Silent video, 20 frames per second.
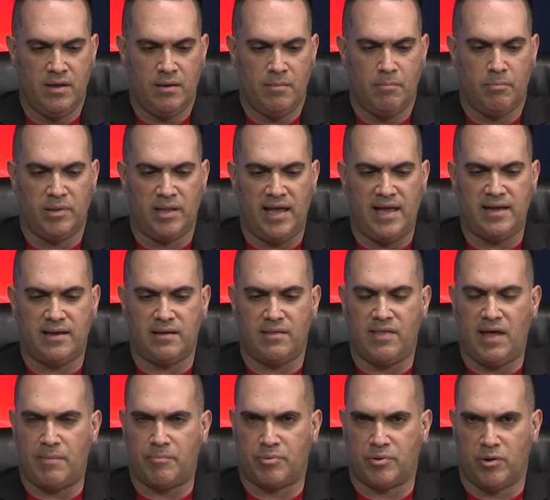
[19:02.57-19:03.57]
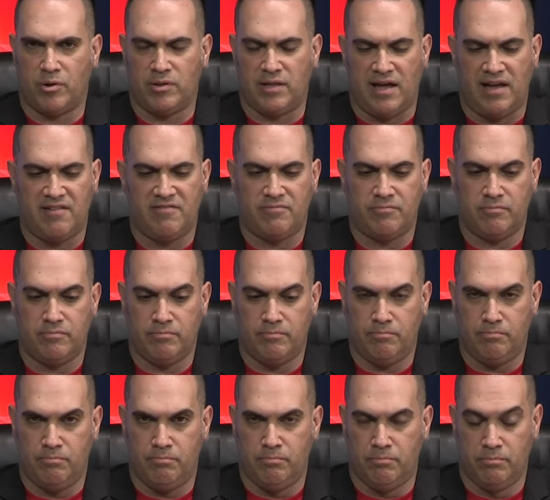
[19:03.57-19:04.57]
Blank that pro life
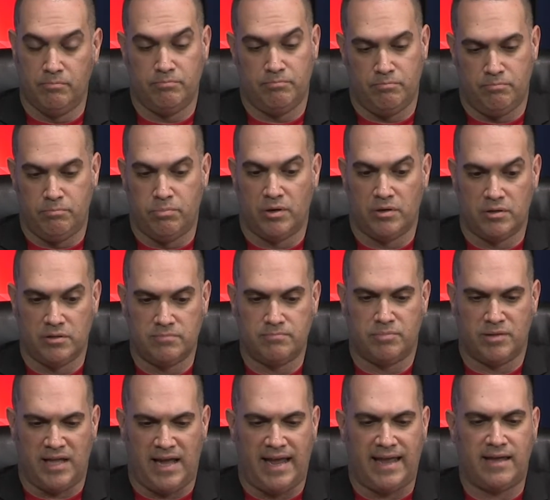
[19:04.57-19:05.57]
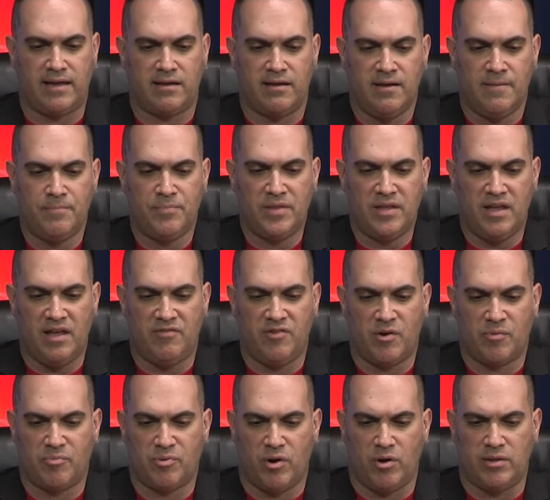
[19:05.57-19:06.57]
bull blank. If
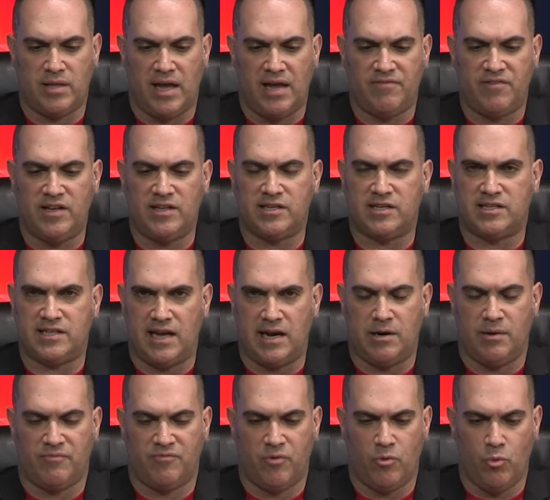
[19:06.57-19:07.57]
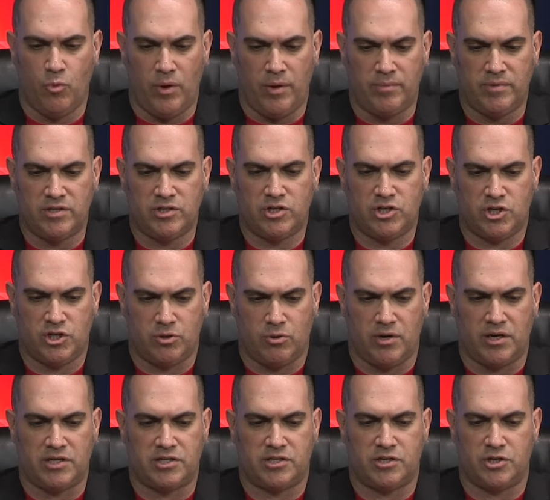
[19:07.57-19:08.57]
you're pro life, you need to stand up for women's
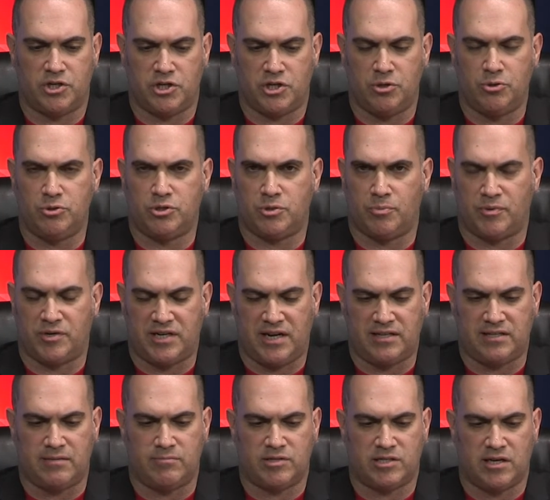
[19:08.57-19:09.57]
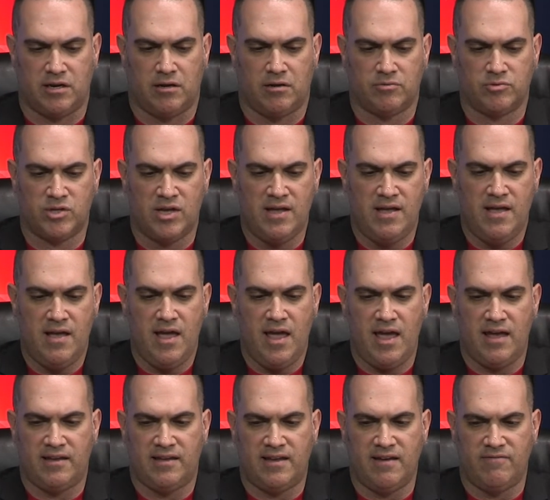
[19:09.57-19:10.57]
choice to choose to protect themselves
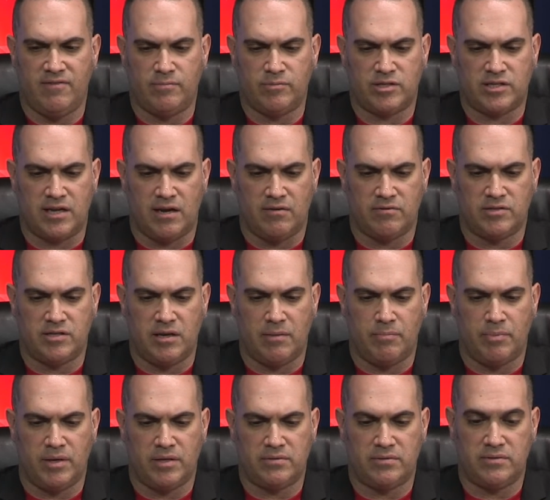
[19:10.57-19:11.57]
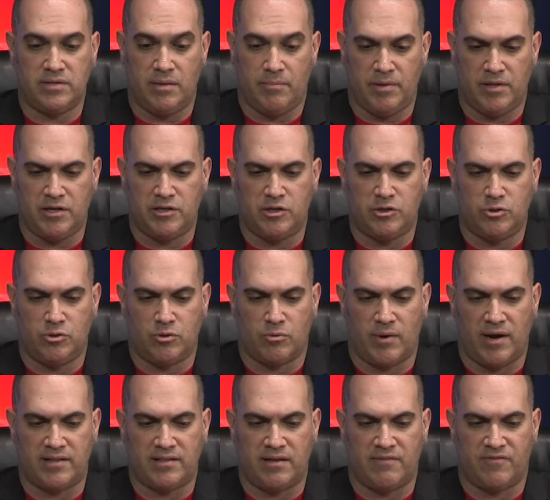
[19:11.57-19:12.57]
and give themselves the, ab- the ability to do the
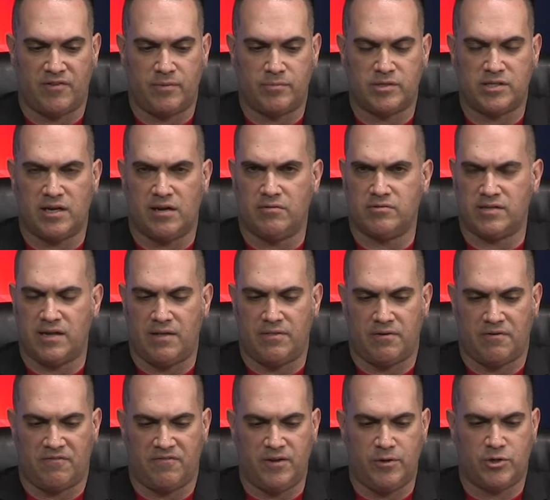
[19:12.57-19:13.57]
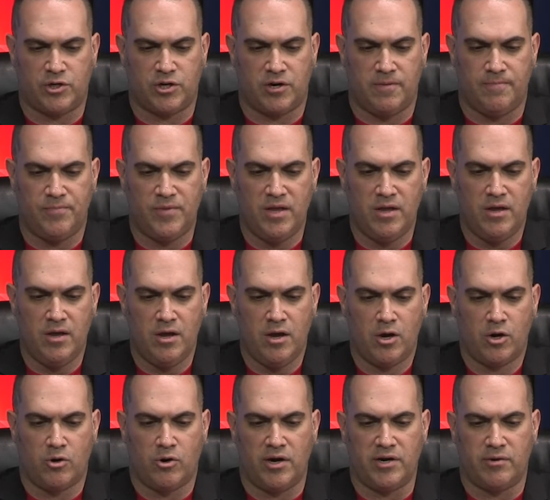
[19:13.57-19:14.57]
right thing for themselves and their future.
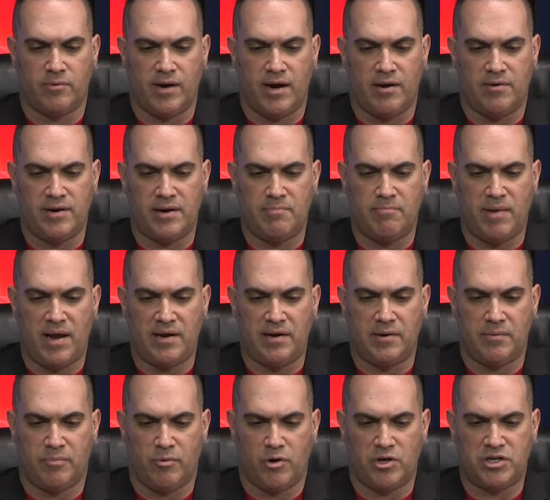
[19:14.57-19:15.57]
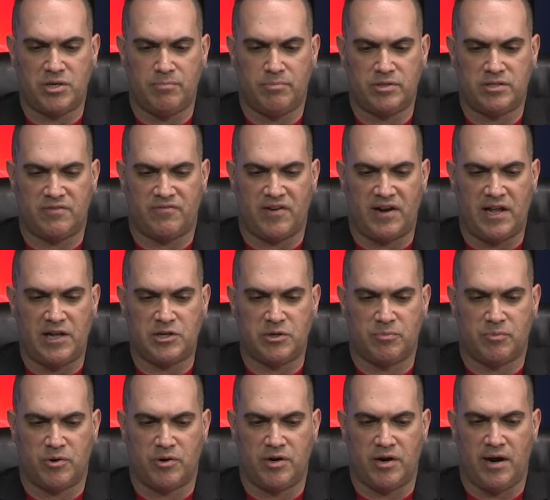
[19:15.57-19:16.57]
Going around and banning abortion puts a financial
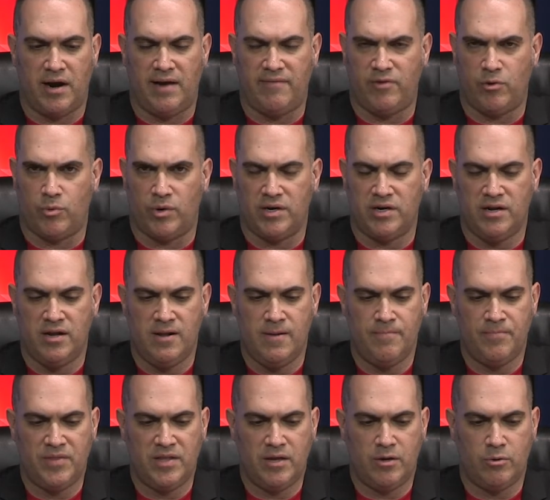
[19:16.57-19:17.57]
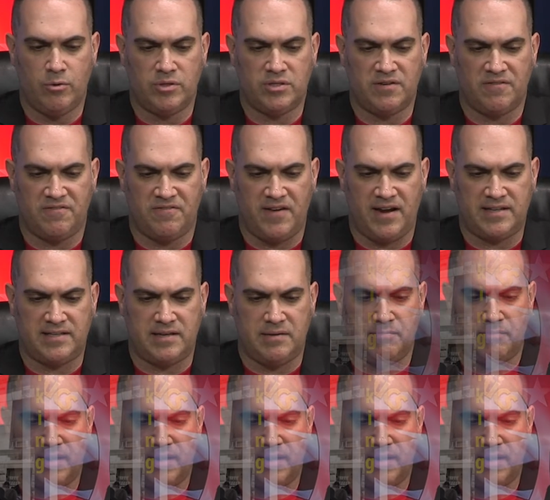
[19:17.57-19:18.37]
burden on everyone who is affected